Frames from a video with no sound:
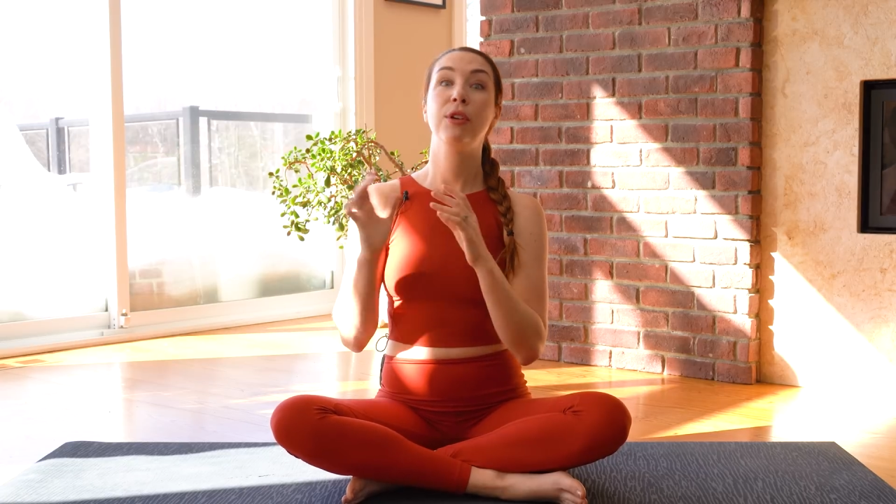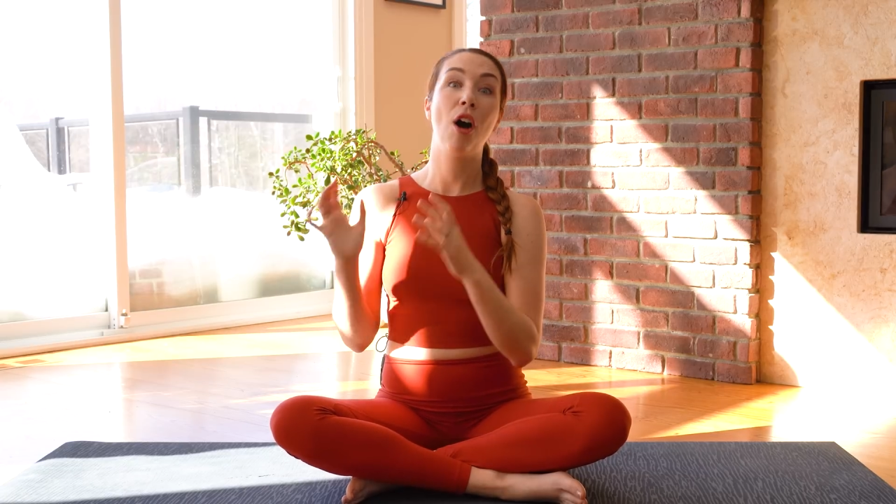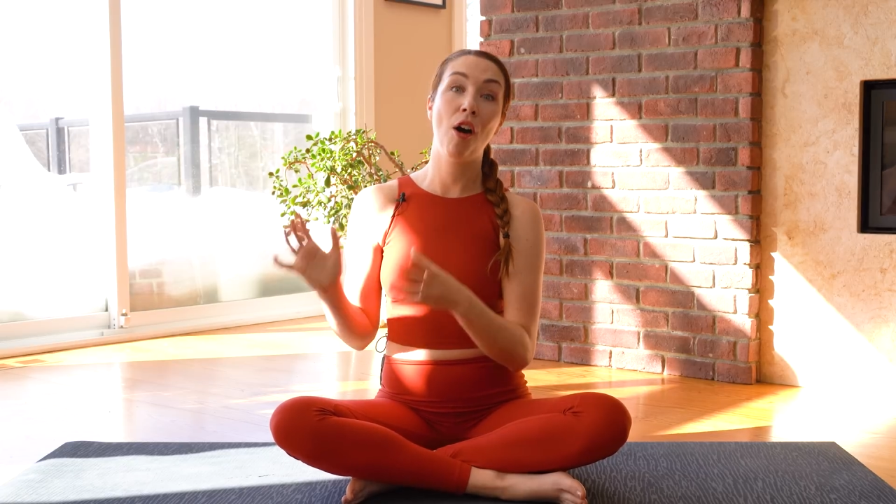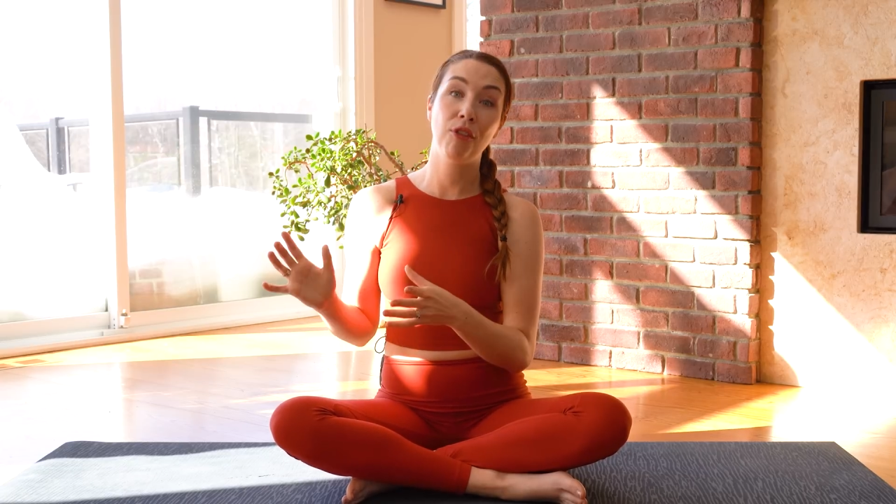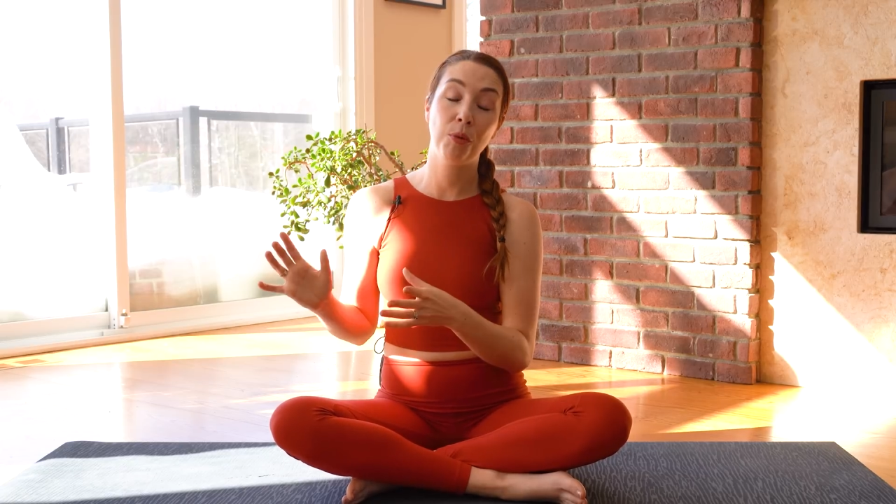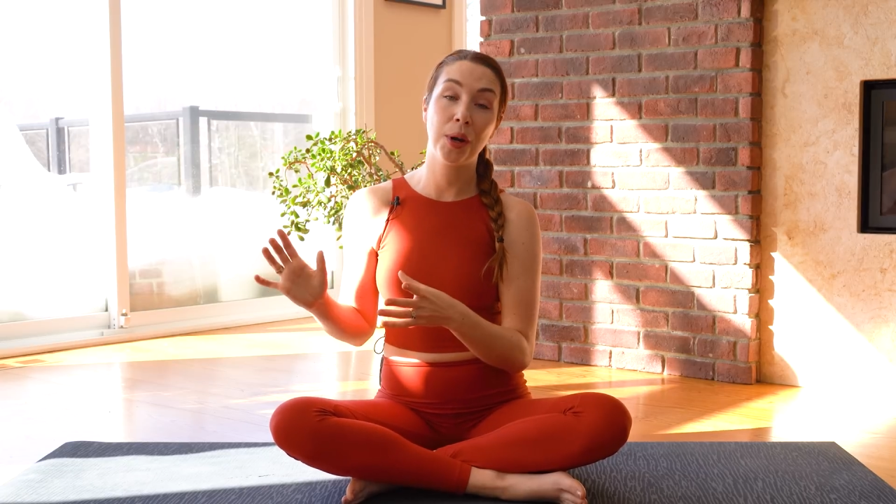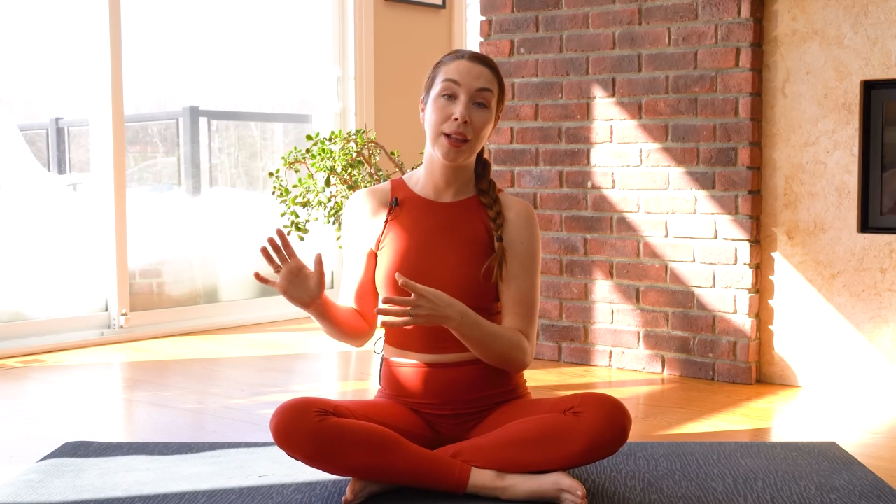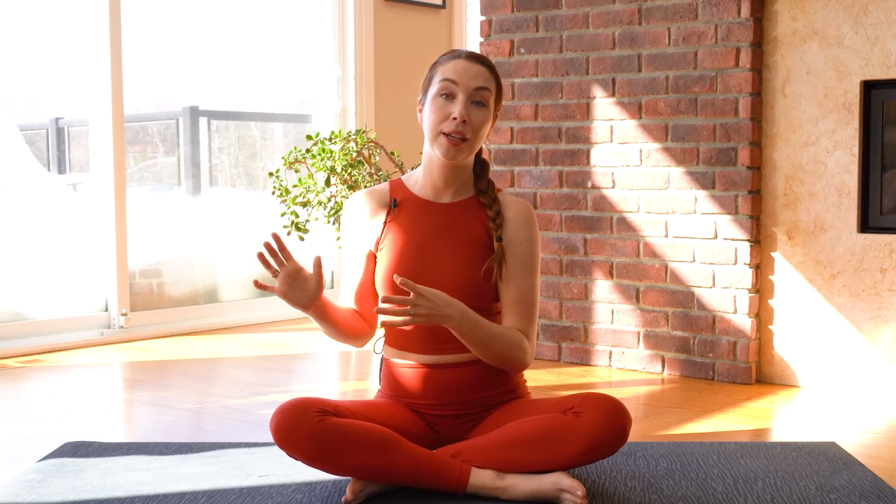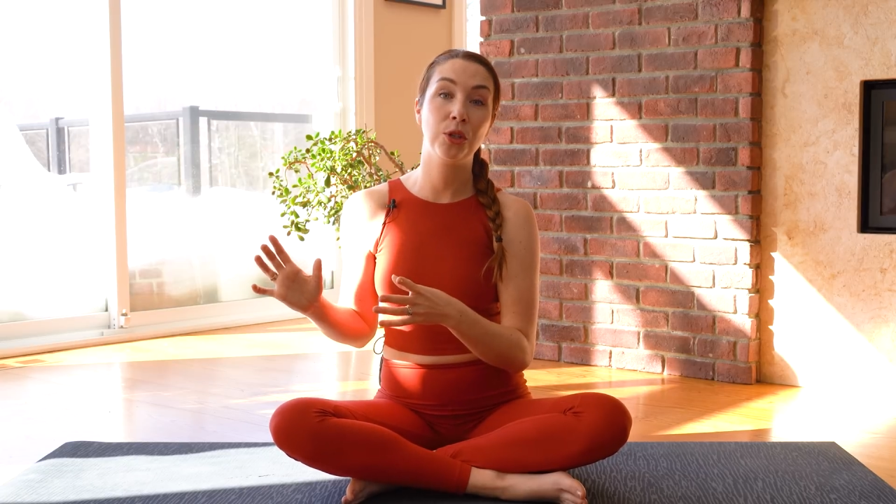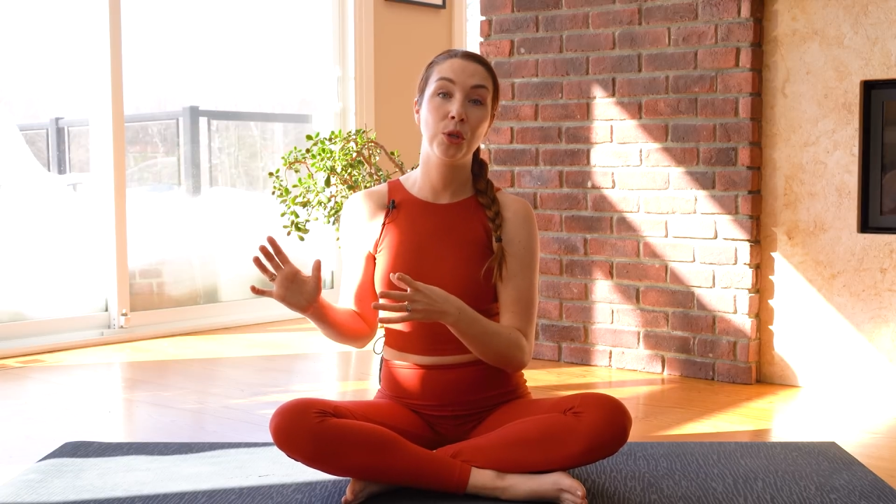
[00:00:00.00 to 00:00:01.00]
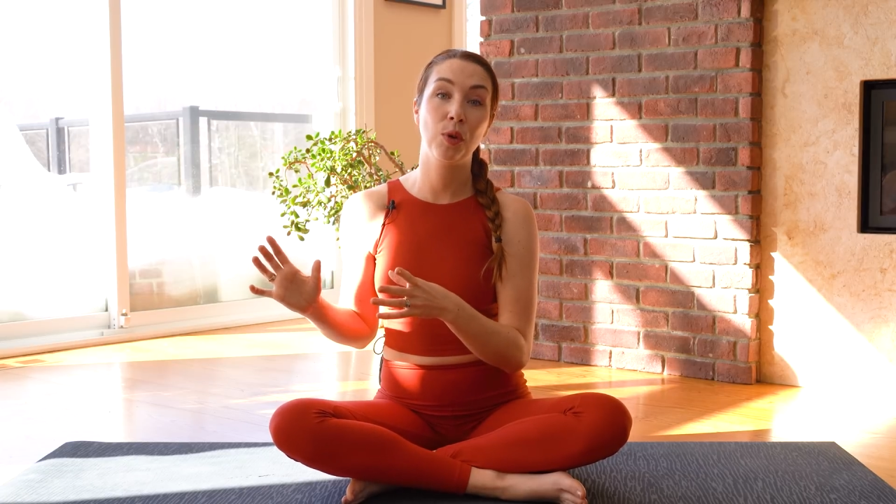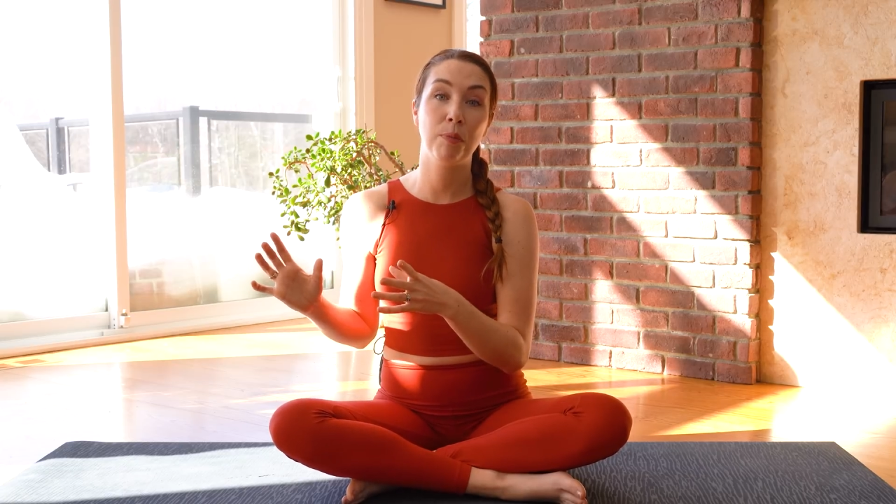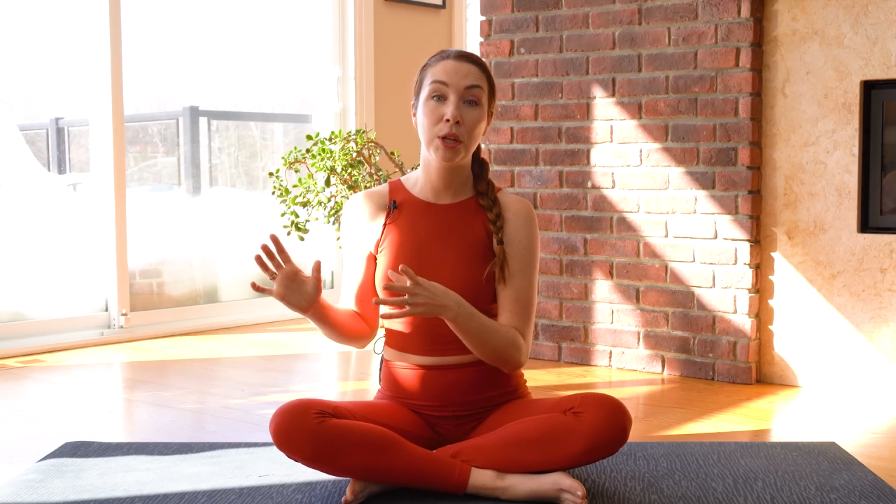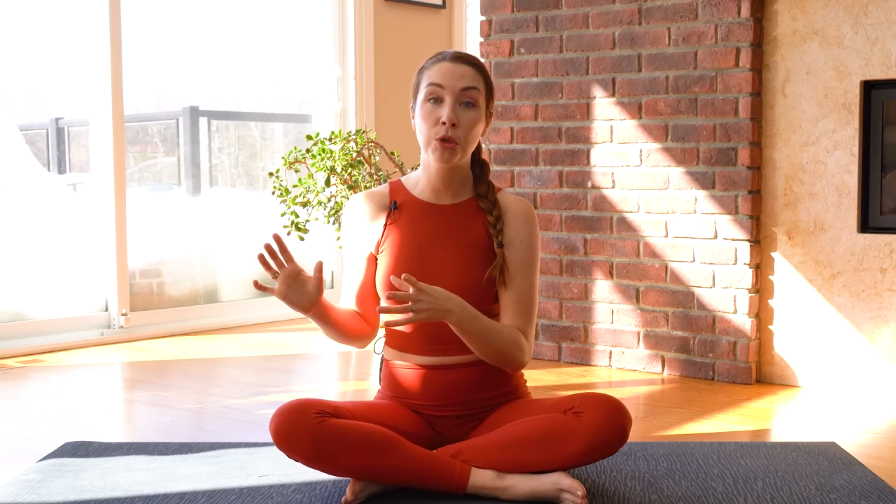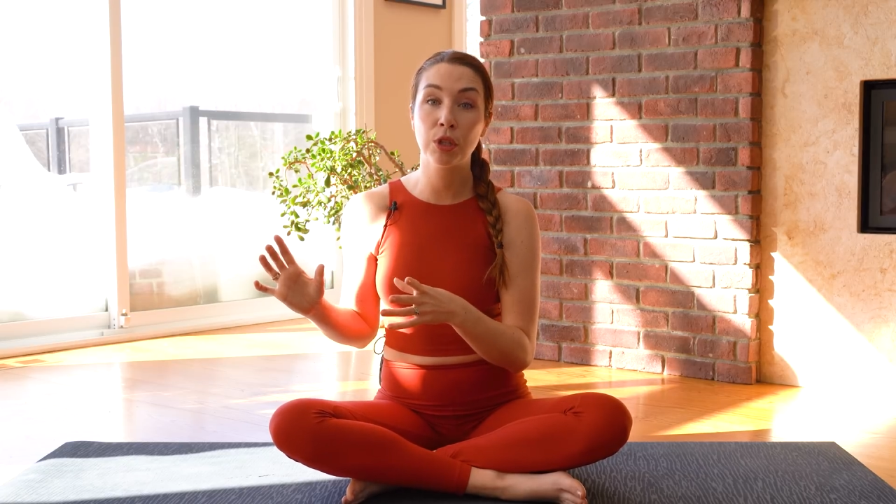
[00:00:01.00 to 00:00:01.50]
Often what I like to do with
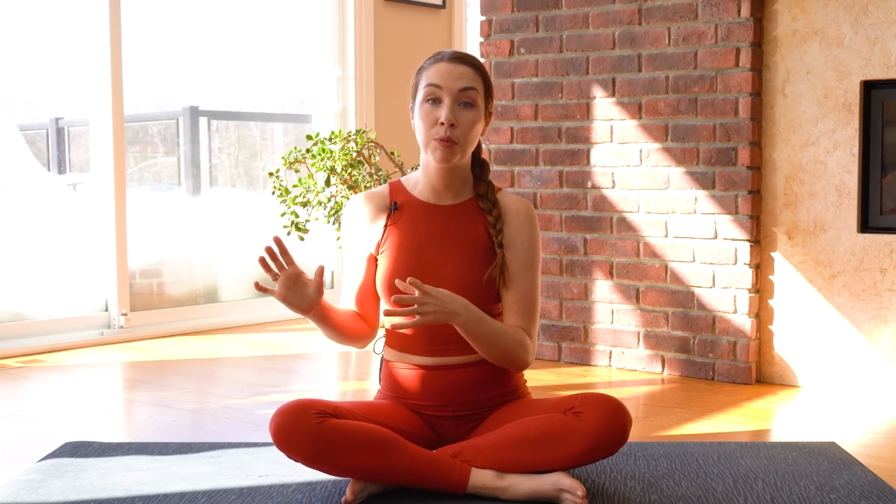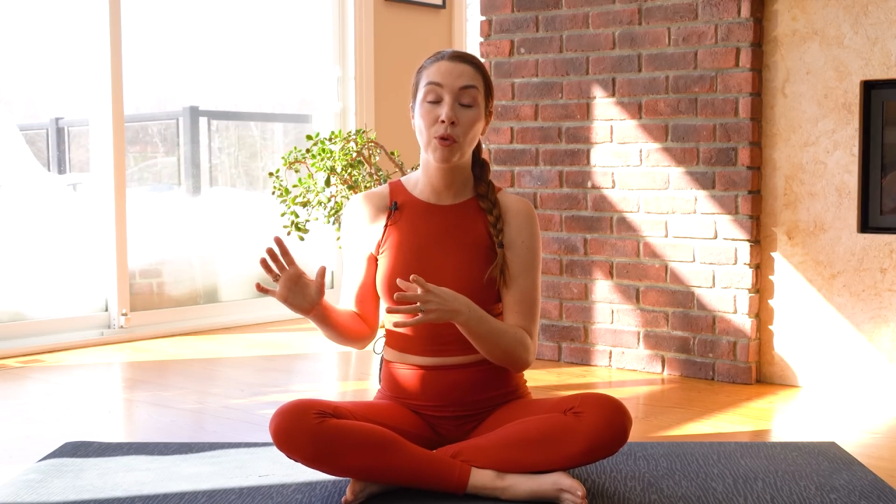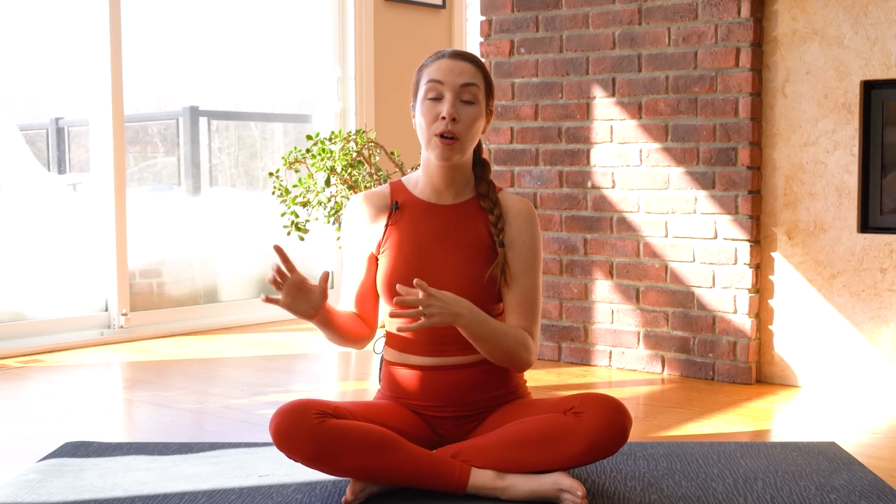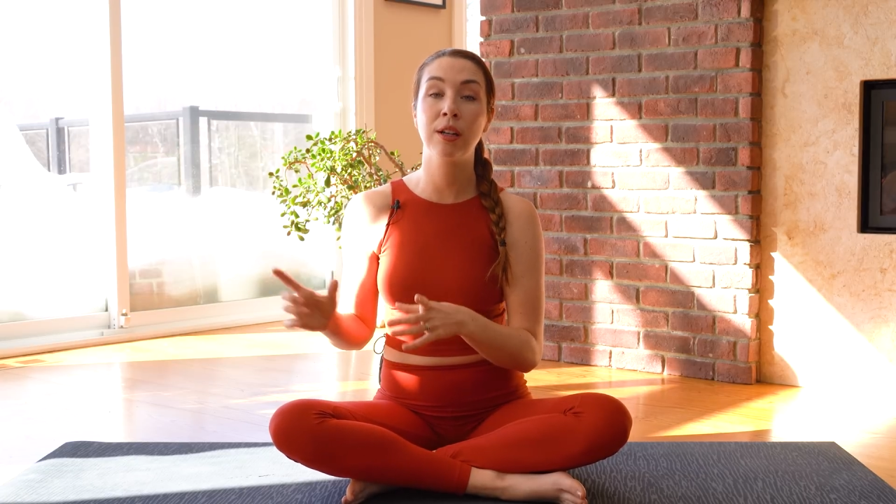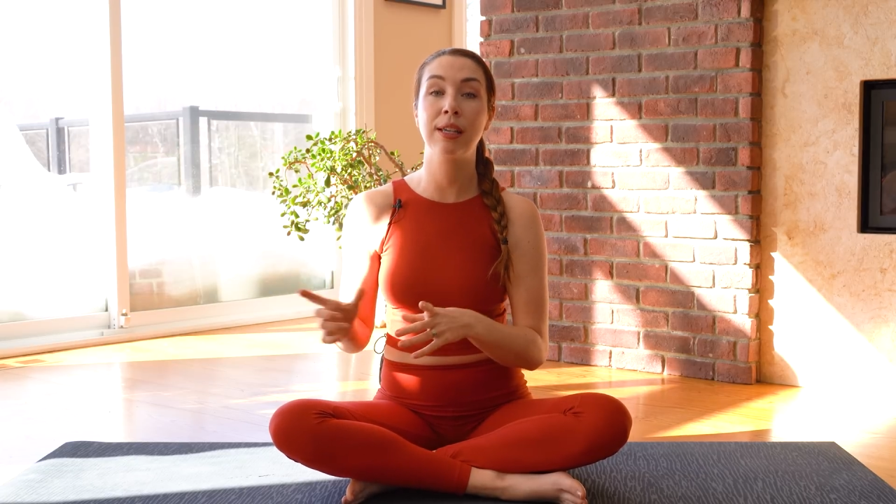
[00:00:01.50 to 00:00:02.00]
Pinterest boards,